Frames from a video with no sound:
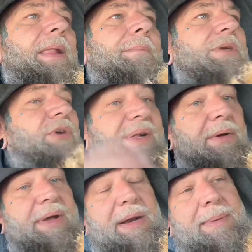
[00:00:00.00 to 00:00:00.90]
but you're
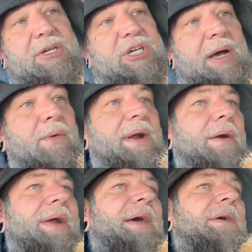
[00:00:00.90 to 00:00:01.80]
still getting a bunch of cone
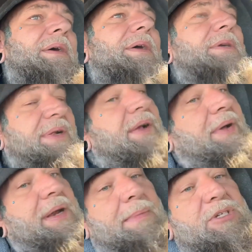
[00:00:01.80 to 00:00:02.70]
area, you're still
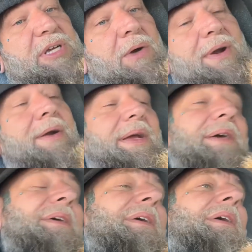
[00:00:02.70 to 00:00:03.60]
getting a bunch of cone area.
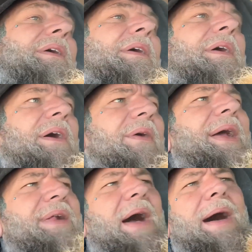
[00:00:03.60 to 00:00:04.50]
But
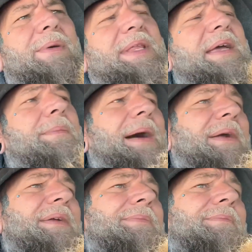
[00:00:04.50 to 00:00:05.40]
that's how I would think about
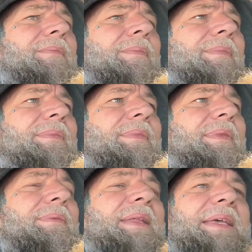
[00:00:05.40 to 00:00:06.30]
it.
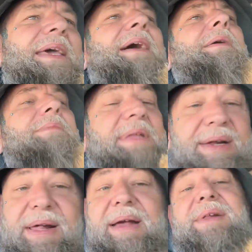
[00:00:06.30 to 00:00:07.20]
Yeah,
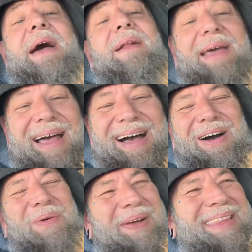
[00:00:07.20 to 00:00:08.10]
that's how exactly how
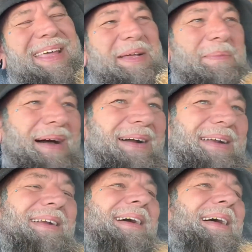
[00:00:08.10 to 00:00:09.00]
I would think about
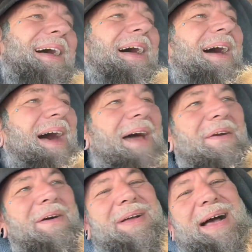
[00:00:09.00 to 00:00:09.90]
it. I don't
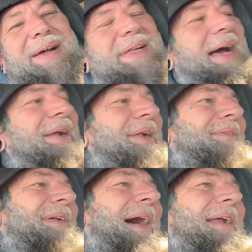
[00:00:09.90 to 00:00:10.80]
know, guys. I
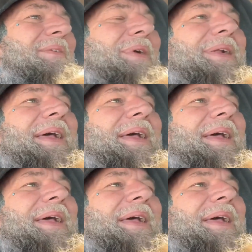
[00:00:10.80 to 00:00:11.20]
just kind of was